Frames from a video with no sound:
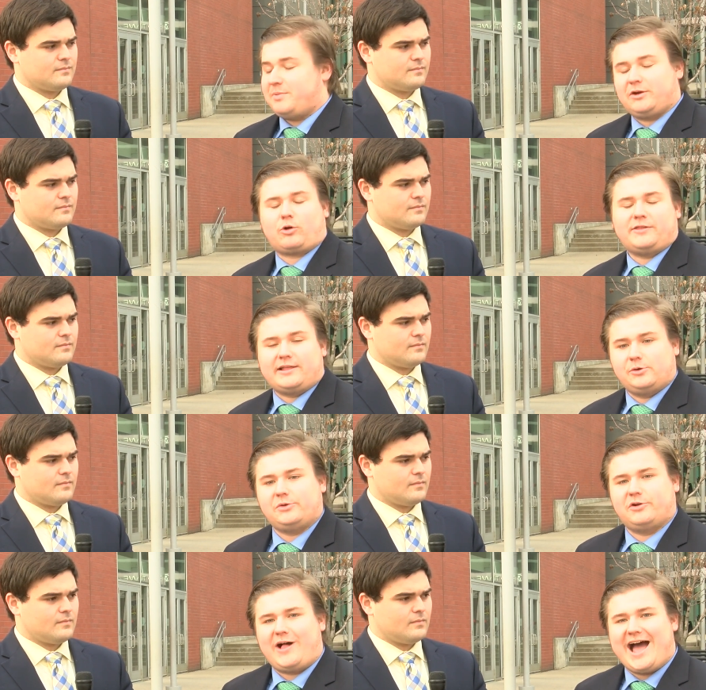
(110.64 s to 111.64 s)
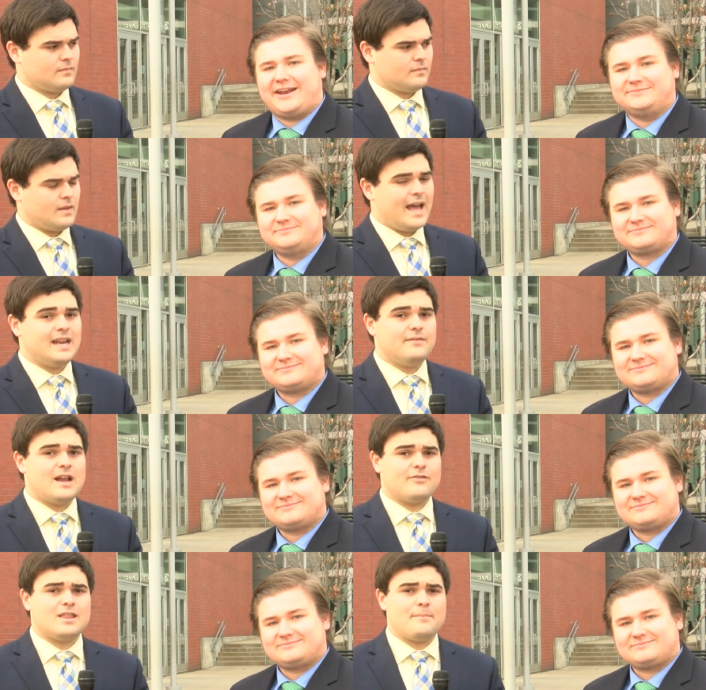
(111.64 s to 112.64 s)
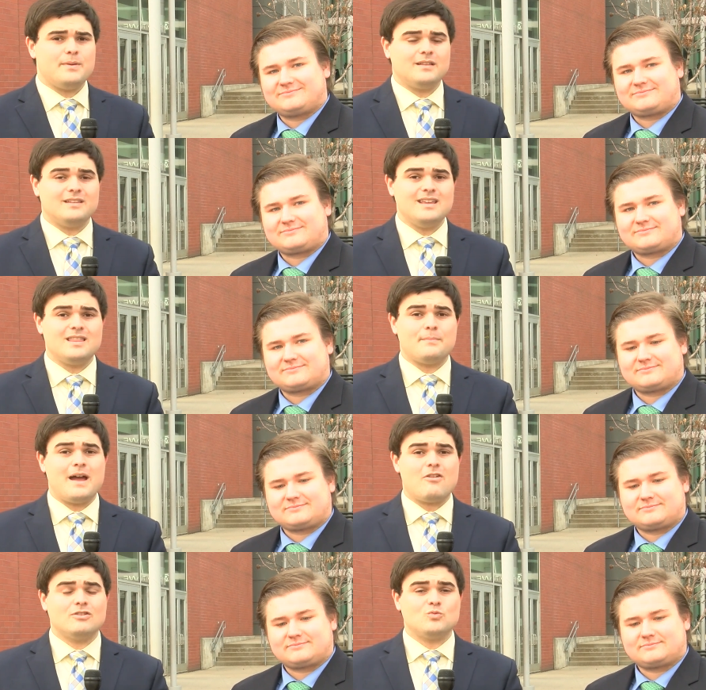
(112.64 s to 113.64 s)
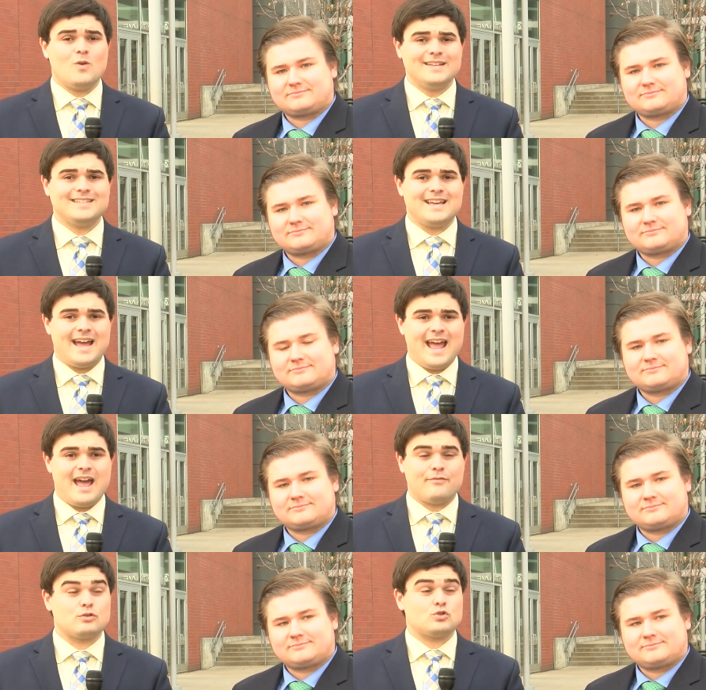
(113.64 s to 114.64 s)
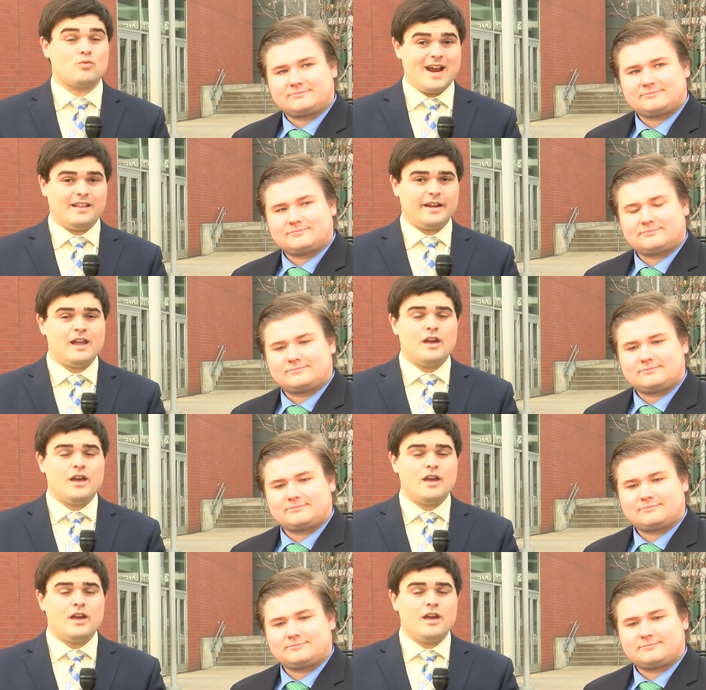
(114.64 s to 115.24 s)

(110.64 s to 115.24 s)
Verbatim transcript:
Speaker 1: big run that Louisville had.
Speaker 2: And even after that big lead, the Pirates went to the half trailing